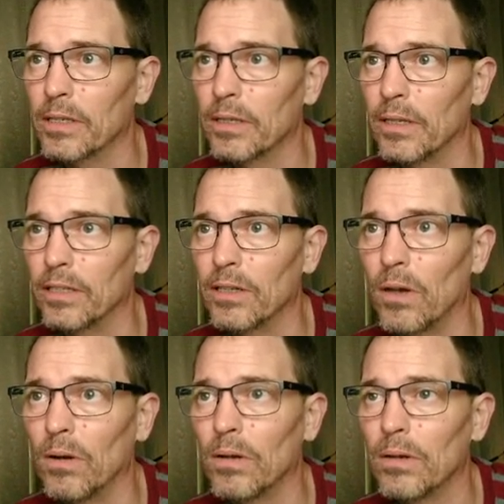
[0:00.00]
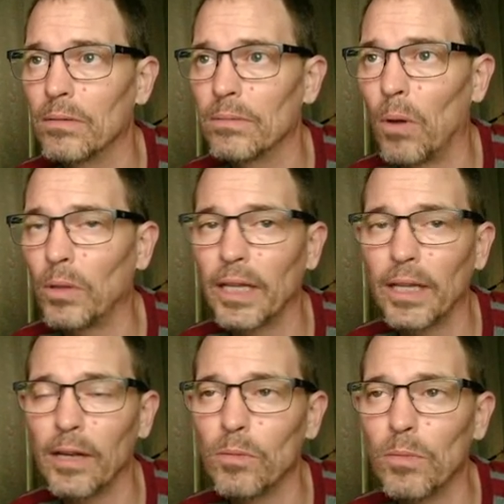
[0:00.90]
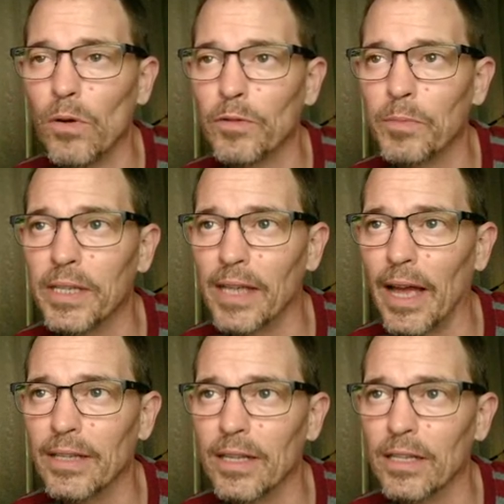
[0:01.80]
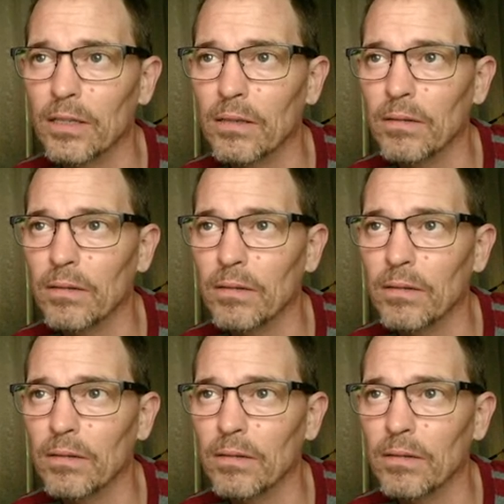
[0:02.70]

That's the only legal moves besides this